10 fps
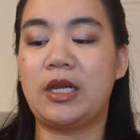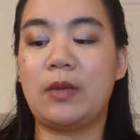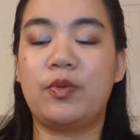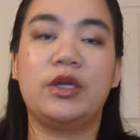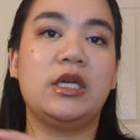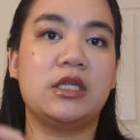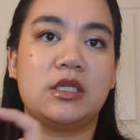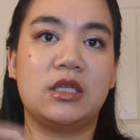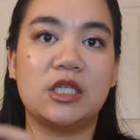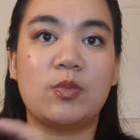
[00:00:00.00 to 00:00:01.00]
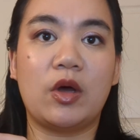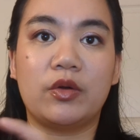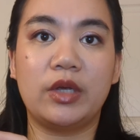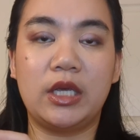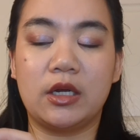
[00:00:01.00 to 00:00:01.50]
and I put it into this
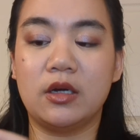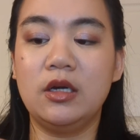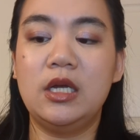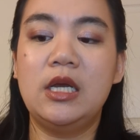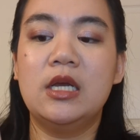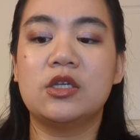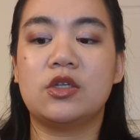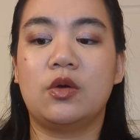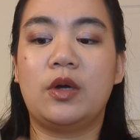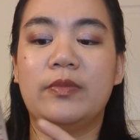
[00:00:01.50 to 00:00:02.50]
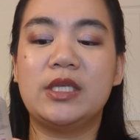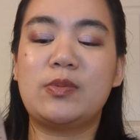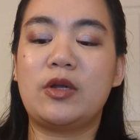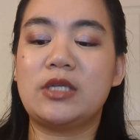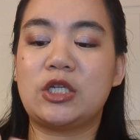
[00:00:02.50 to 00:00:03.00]
bottle here. So this
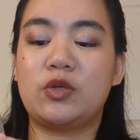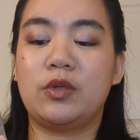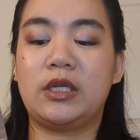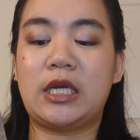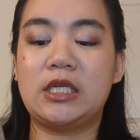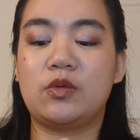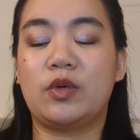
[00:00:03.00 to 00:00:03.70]
bottle is actually really nice.